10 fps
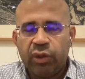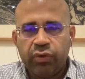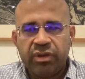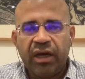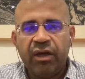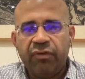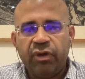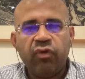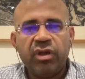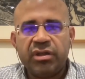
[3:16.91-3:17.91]
those kind of
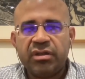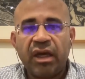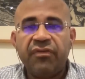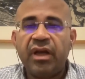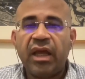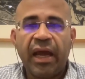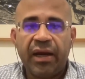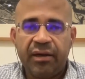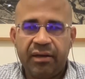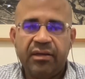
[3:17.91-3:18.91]
innovations haven't
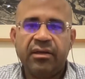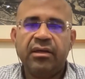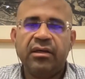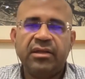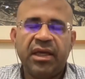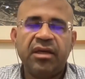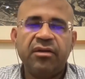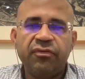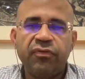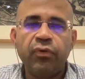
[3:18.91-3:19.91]
had
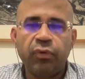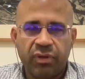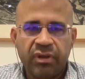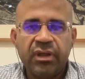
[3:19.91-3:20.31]
taken fruit